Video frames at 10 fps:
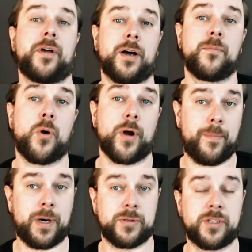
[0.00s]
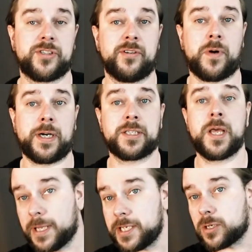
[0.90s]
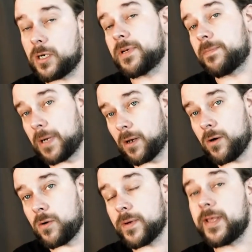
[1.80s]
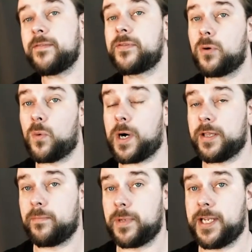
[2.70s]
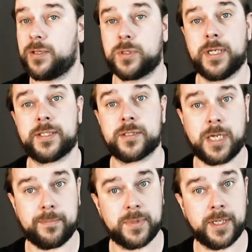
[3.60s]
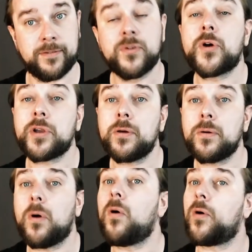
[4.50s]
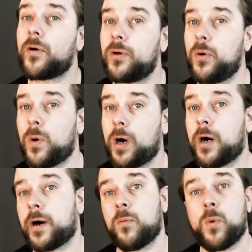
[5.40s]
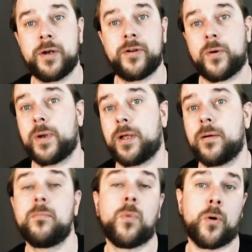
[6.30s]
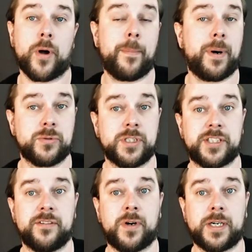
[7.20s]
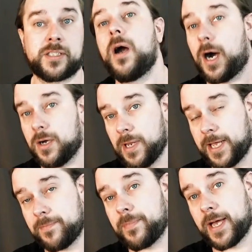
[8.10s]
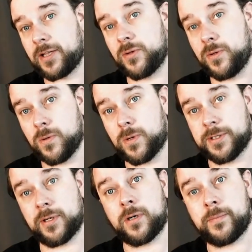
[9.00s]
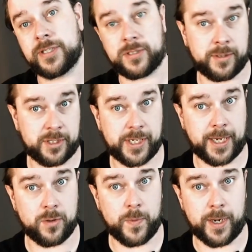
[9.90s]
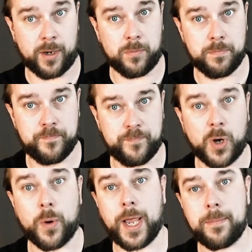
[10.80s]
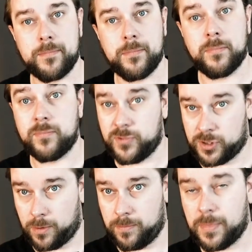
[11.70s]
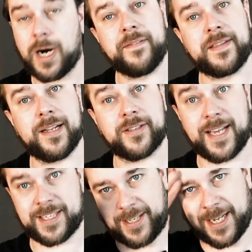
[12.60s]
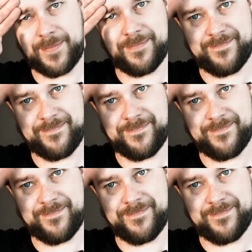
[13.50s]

talk more about this device. Please comment below if you want me to test something for you or you are wondering more about this device. I will get back to you on the comments on the second video. Okay, so until the next time.